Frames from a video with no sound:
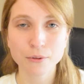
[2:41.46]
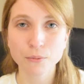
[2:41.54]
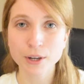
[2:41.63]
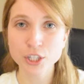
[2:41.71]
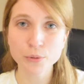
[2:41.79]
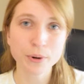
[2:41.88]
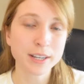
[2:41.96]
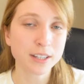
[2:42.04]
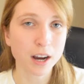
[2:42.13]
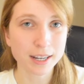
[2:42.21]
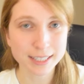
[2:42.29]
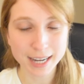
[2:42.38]
Once you press
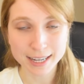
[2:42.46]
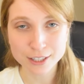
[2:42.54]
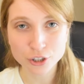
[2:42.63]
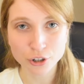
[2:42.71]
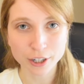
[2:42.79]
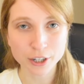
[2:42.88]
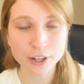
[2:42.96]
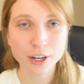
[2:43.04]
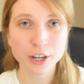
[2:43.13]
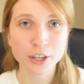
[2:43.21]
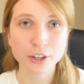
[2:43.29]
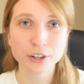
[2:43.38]
on test trigger,
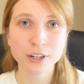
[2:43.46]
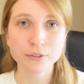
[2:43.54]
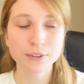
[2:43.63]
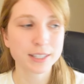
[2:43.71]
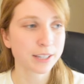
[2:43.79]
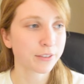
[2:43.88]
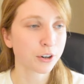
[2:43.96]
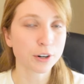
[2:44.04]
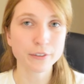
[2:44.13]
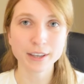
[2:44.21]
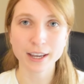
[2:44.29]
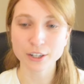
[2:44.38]
you're gonna receive a
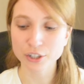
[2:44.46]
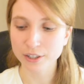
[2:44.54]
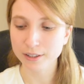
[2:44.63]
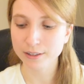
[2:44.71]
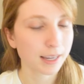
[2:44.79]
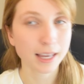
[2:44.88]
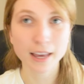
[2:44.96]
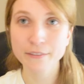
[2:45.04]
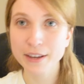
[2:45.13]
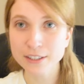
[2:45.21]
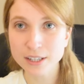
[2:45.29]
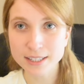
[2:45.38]
notification.
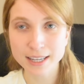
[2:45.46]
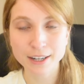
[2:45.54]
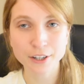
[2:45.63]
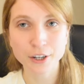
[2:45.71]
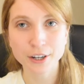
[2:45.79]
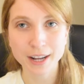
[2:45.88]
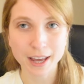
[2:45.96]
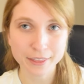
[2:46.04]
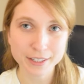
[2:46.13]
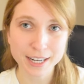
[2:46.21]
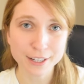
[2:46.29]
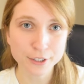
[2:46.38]
If that's all said and good
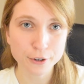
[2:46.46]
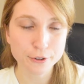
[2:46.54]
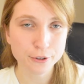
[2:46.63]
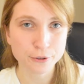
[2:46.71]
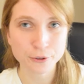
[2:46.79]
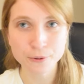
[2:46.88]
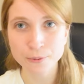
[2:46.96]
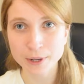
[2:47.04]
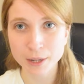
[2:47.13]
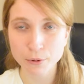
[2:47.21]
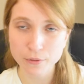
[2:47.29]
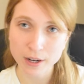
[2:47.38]
and the test goes through,
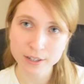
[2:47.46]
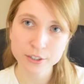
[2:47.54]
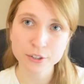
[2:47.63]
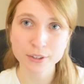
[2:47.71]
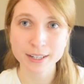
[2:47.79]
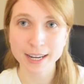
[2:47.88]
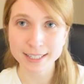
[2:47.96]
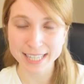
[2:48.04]
we can move on to the next